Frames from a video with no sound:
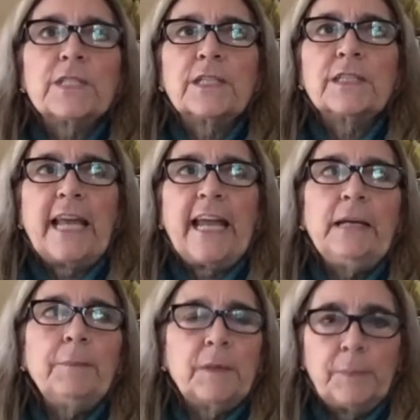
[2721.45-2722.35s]

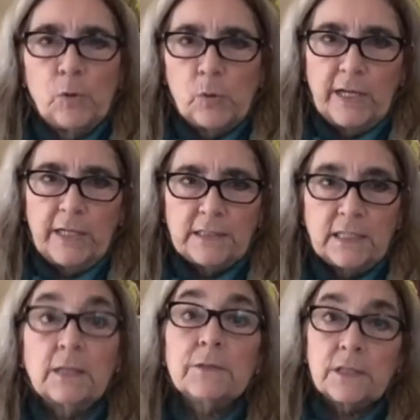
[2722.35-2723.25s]
came a point,
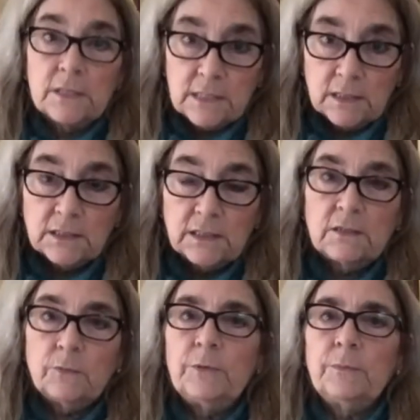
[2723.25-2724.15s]
and I was a
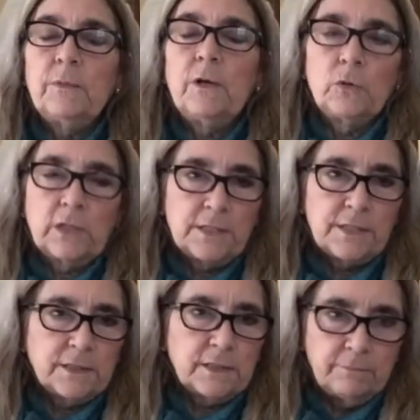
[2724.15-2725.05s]
consultant. We own a
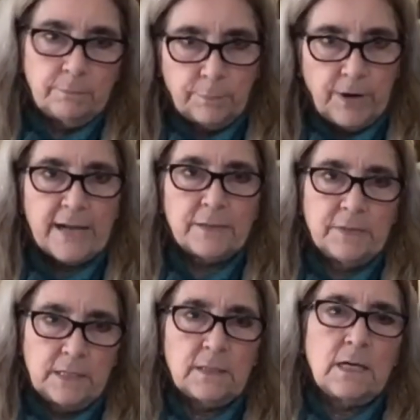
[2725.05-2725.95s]
consulting practice. My
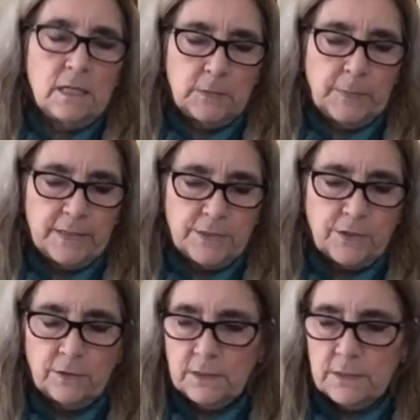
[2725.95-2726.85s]
husband and I
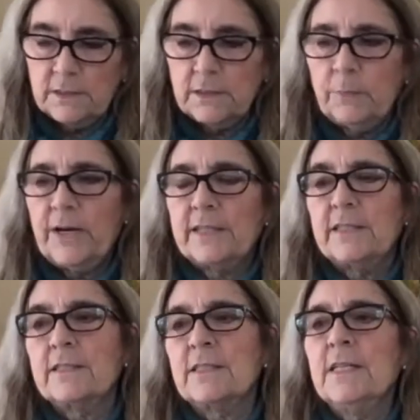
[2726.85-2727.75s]
started a consulting
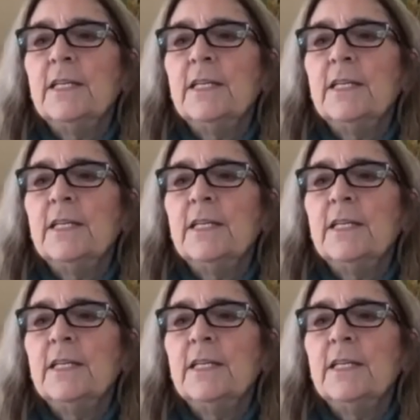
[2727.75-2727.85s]
practice.